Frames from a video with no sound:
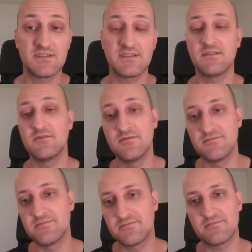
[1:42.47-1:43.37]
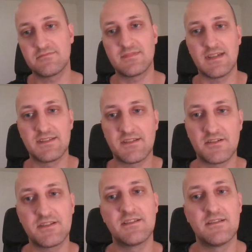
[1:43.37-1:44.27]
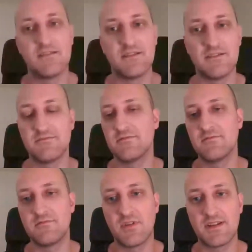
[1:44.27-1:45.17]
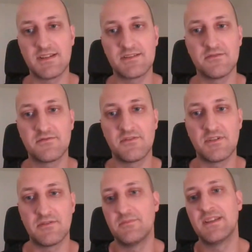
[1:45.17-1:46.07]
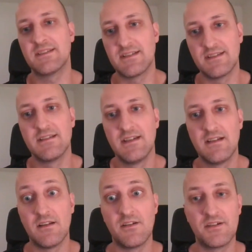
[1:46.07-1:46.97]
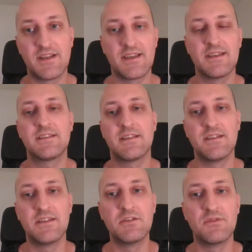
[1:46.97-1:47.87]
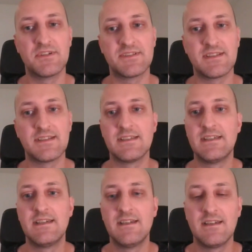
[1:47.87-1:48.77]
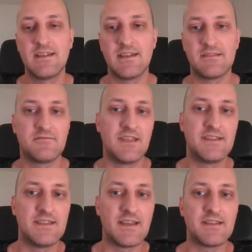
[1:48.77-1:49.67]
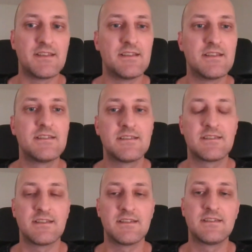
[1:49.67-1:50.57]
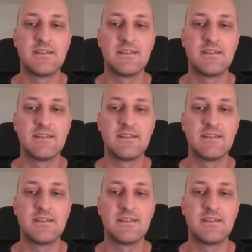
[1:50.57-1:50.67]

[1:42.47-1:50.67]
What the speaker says: So I started writing software, or basically learning it at the university at 18, 19. Yeah.